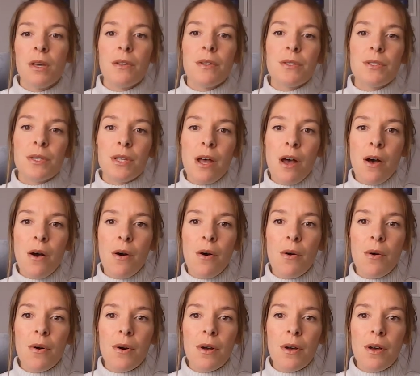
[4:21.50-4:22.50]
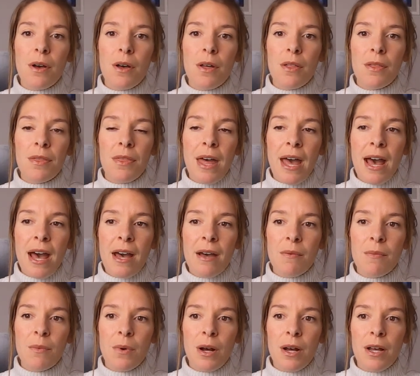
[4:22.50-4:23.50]
So
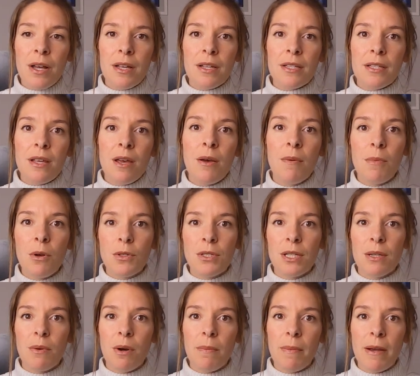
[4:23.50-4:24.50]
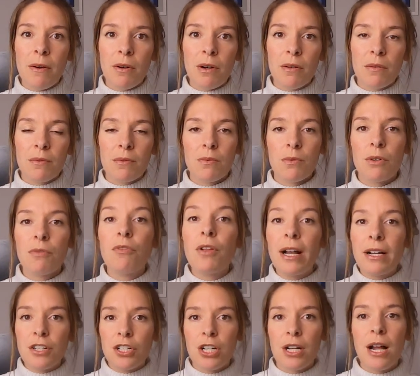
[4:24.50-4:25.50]
that was mostly what my
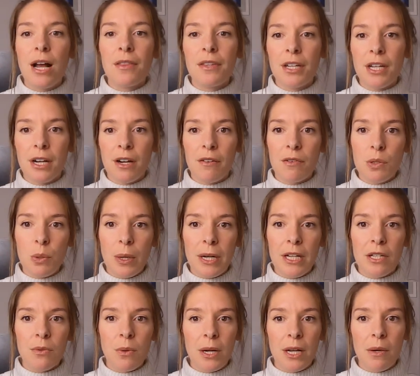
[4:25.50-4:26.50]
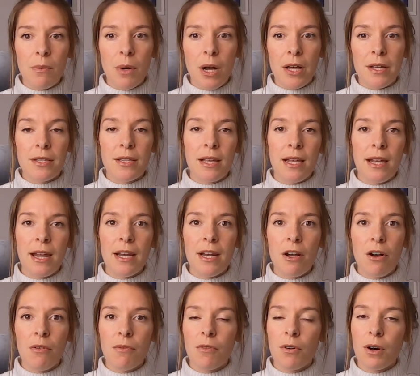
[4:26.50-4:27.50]
reflection on the year of 2020 was. And I
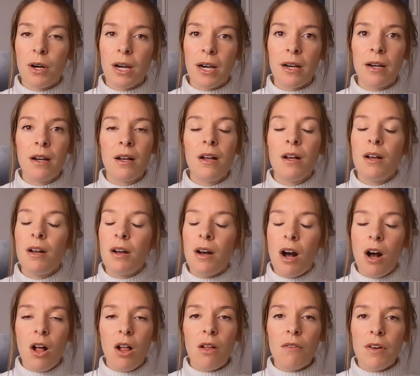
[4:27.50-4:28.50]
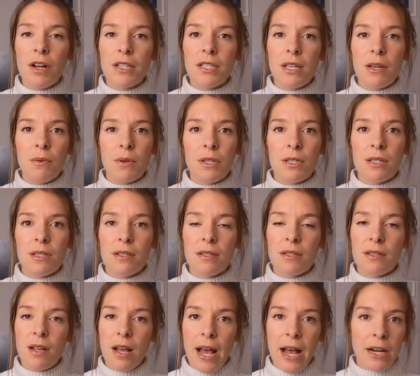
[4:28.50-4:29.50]
know for all of us, it was
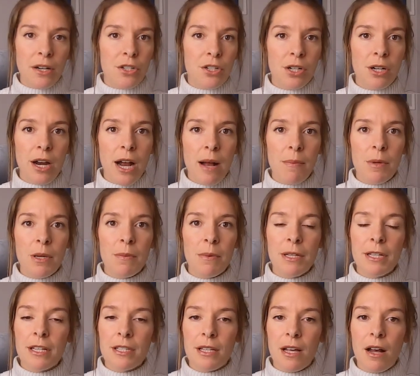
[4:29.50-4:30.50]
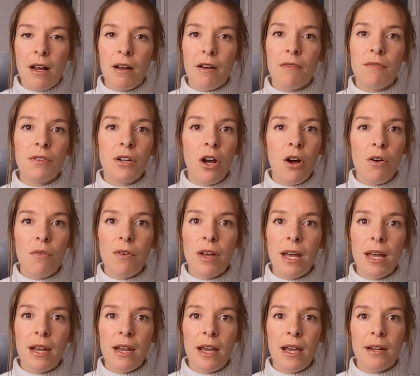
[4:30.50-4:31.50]
extra crappy because of
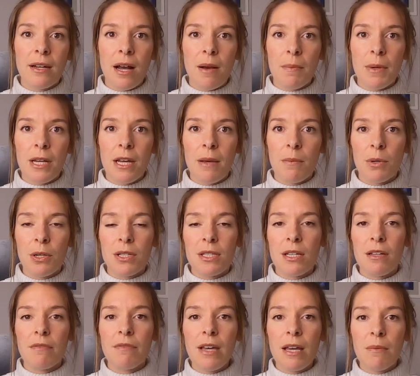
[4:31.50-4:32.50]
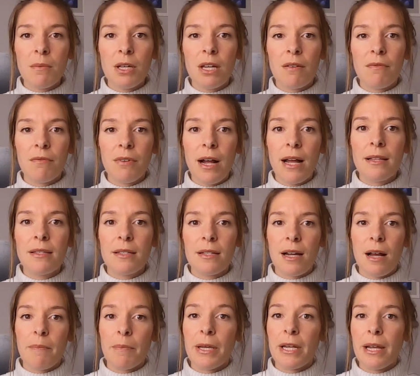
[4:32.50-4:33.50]
COVID and not being able to see family and friends and
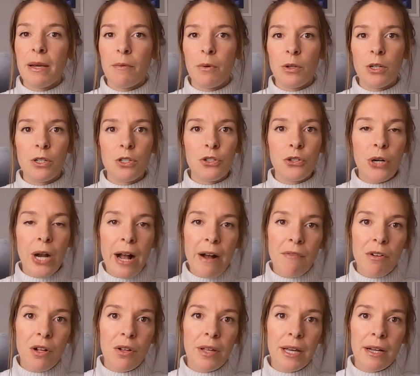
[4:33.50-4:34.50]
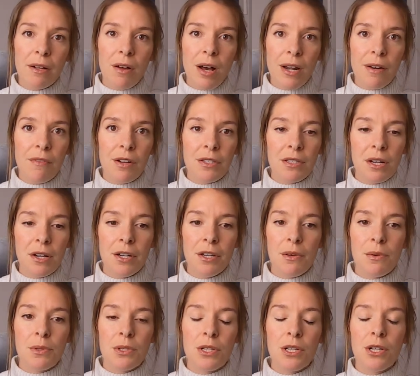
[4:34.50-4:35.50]
not being able to travel like a lot of us are
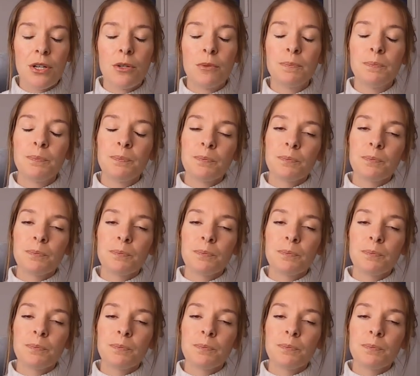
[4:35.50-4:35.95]
used to.